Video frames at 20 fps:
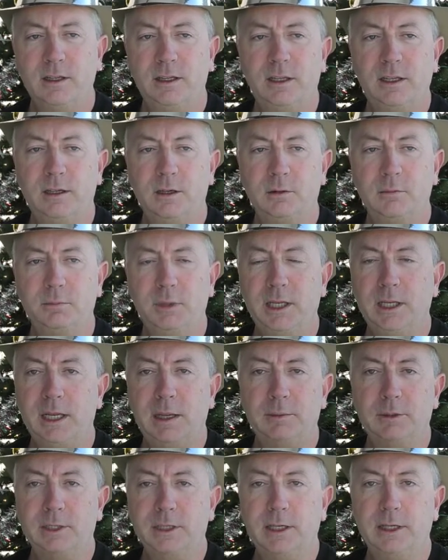you know, being
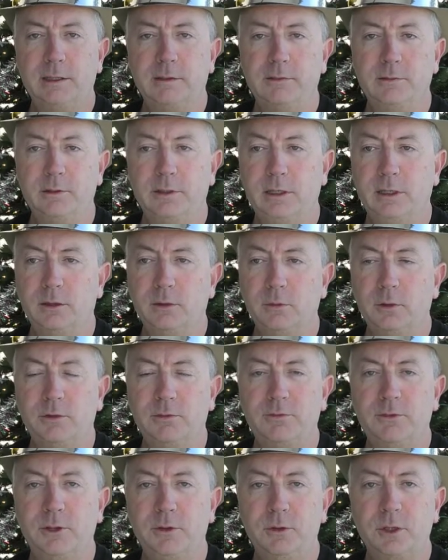able to get, you know,
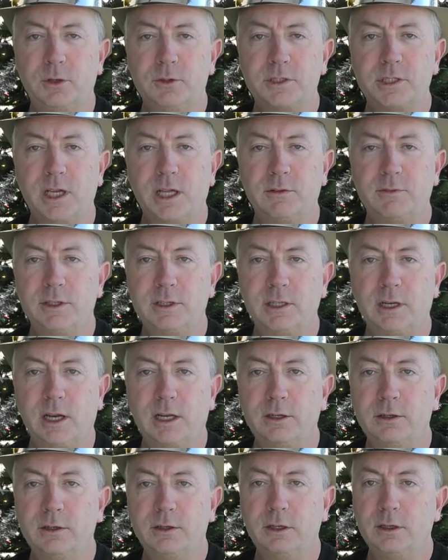what few notes out of it that
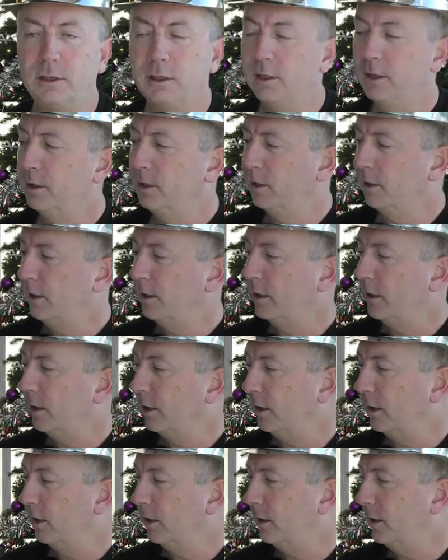I could.
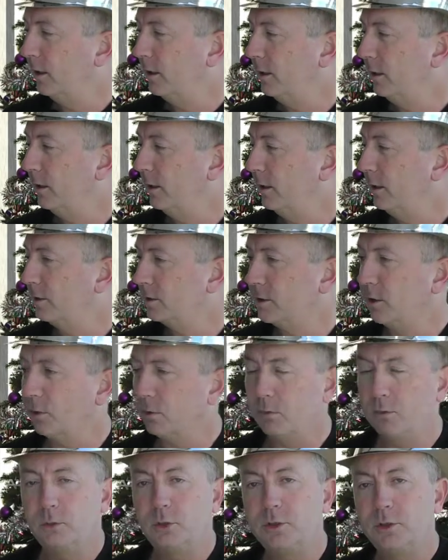Uh,
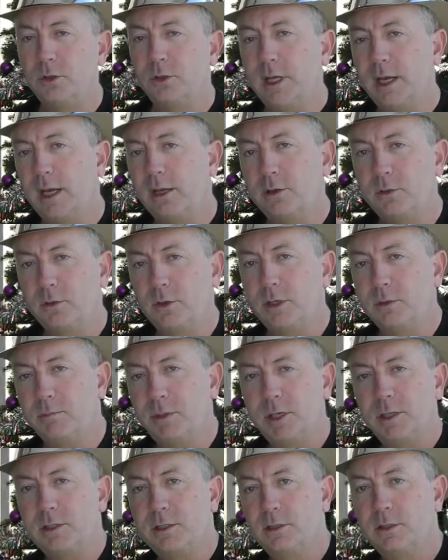so we'll do that, do a
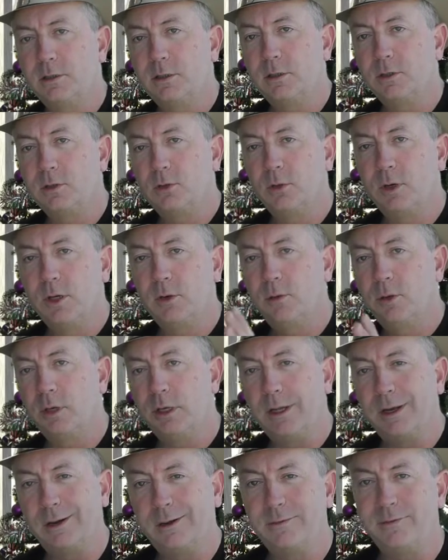comparison to the
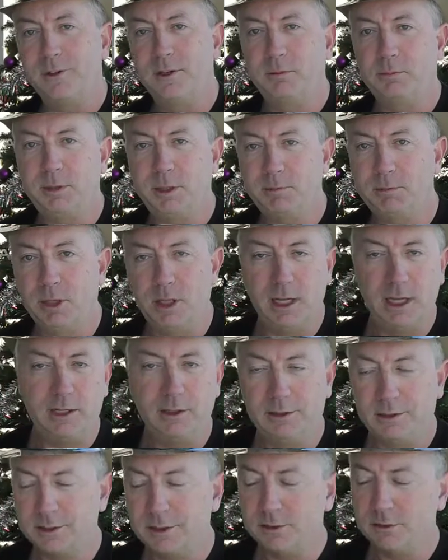21. I don't know if it'll be
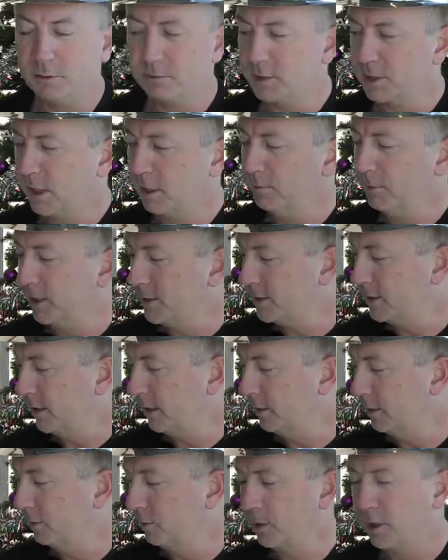blind or I'll just do them side by
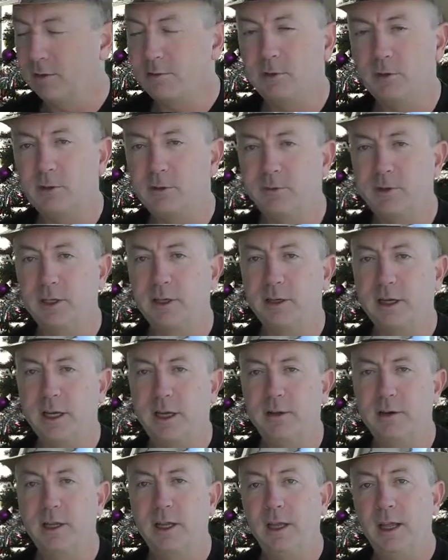side or whatever, we'll figure
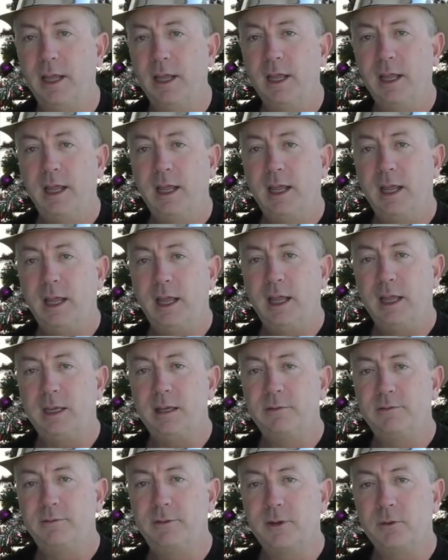out.
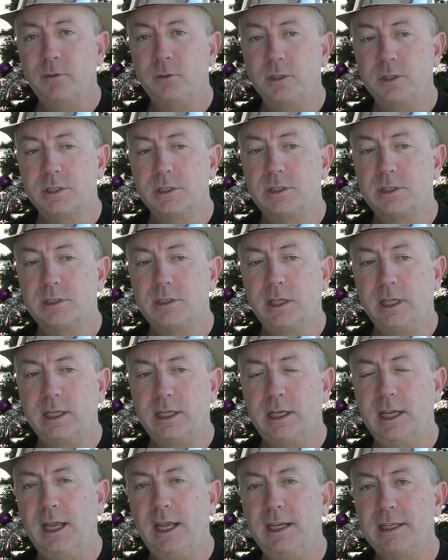And if it was the
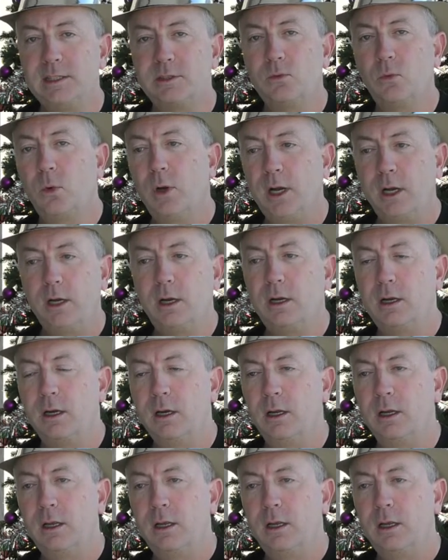case where